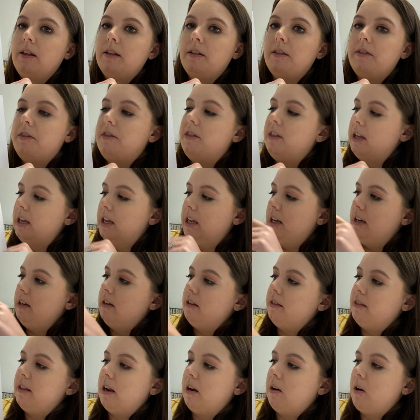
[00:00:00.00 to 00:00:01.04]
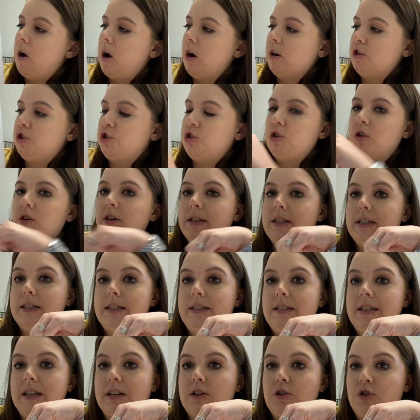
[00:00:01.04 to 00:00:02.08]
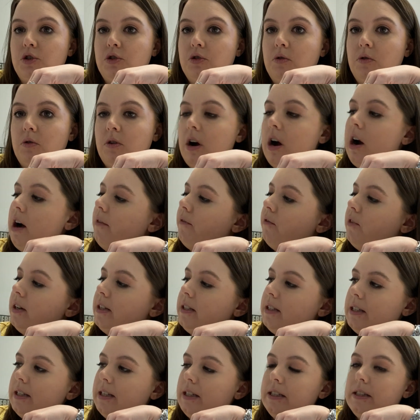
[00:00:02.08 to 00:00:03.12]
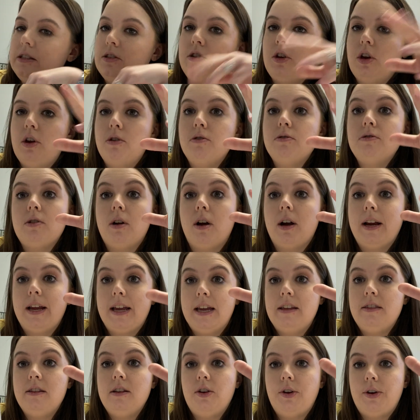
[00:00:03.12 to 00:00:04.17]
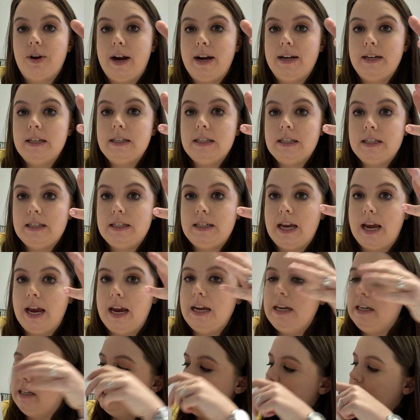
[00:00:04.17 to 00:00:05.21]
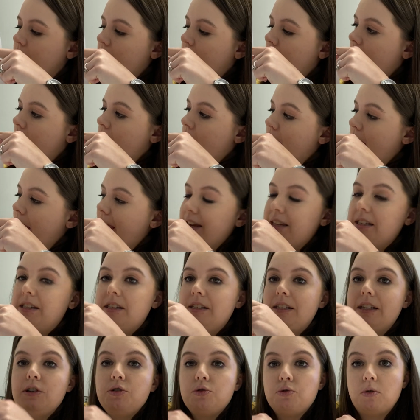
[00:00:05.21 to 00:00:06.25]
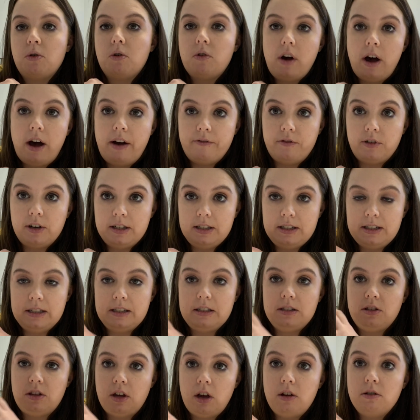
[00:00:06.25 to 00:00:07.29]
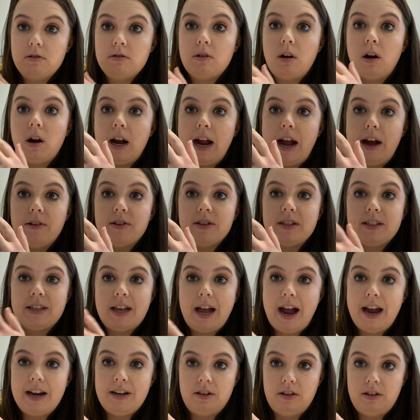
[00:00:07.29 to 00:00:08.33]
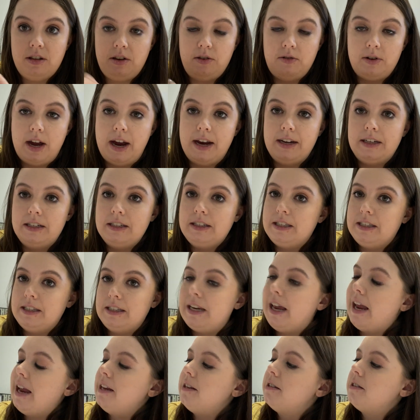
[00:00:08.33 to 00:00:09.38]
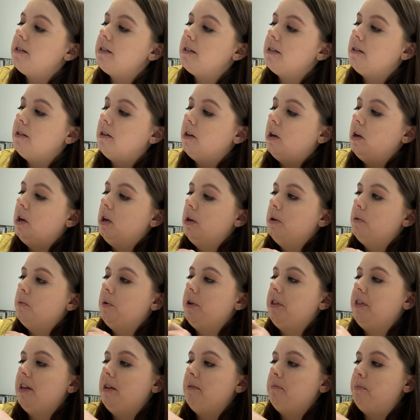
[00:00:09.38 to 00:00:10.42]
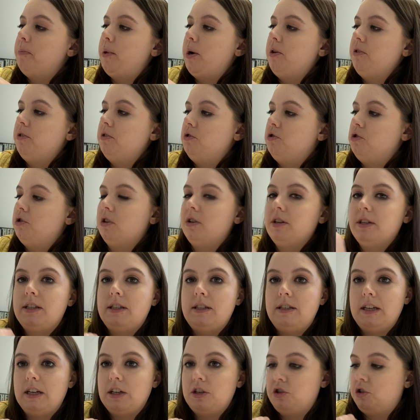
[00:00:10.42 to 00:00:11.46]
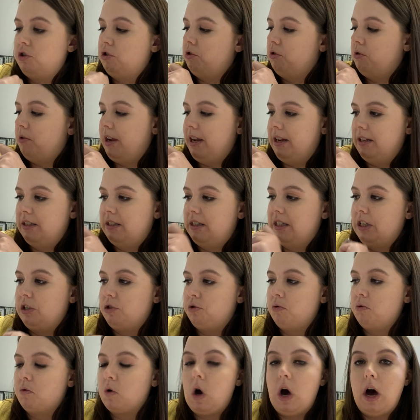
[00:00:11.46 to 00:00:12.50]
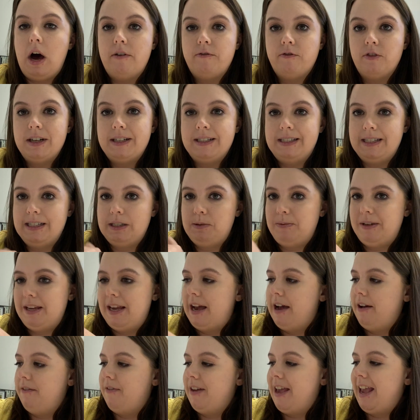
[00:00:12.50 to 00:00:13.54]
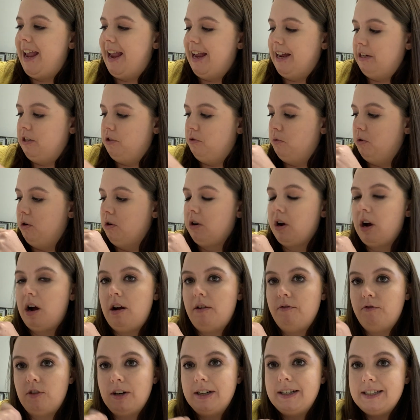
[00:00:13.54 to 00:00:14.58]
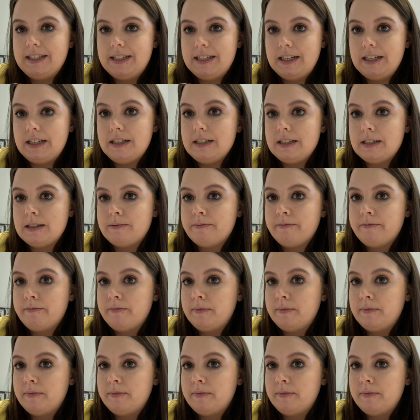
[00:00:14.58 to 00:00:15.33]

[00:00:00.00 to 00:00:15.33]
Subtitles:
Then there are jurisdictional conferences. Those are in the United States. And central conferences. Those are outside of the United States. Within both jurisdictional and central conferences, we have annual conferences.